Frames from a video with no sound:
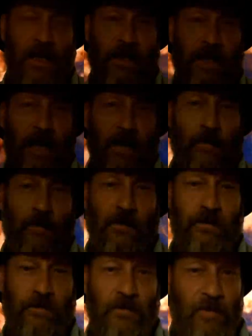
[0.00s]
Now,
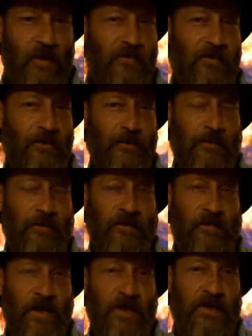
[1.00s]
upon further
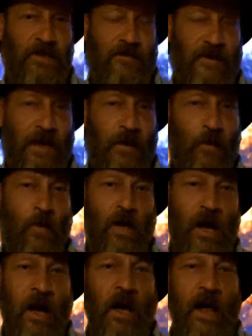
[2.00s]
inspection of that,
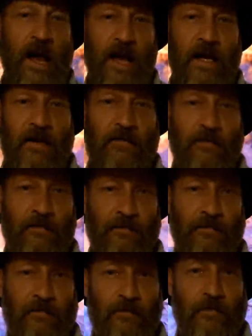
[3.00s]
what I,
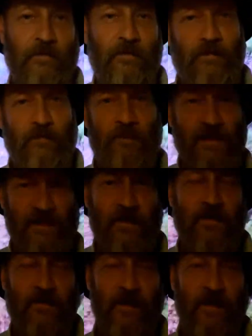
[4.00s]

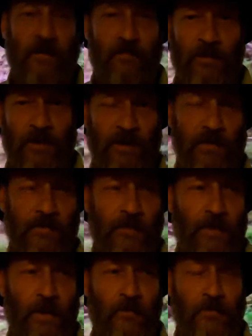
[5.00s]
myself and Monkey
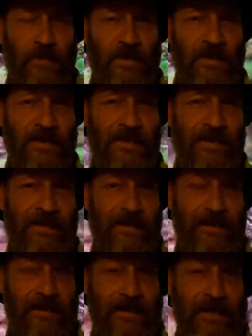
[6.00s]
feel like we're seeing
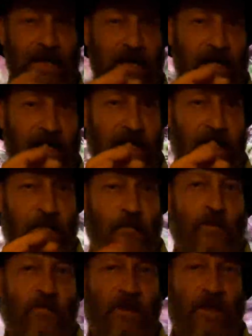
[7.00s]
is a
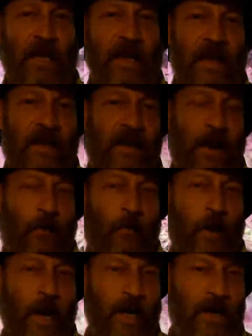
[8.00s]
woman. Now,
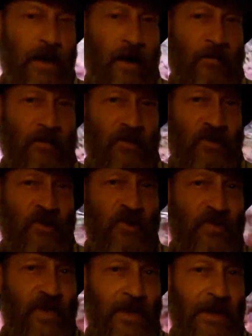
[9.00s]
right up
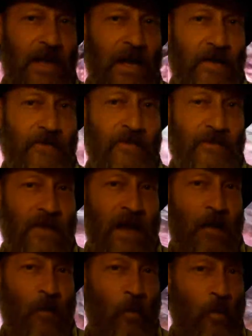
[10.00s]
to the left of
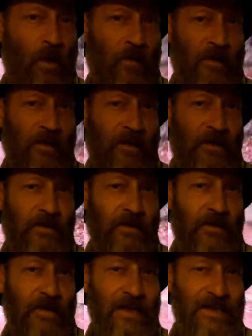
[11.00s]
that woman,
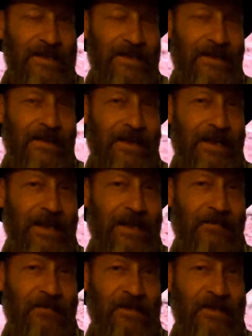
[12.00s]
like standing
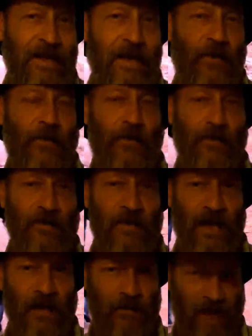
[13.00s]
kind of beside her, looks
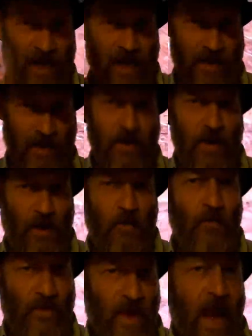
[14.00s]
like a man
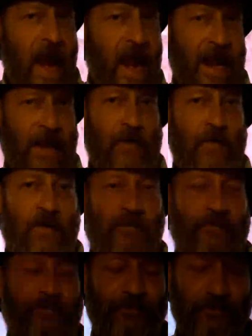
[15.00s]
with a hat on.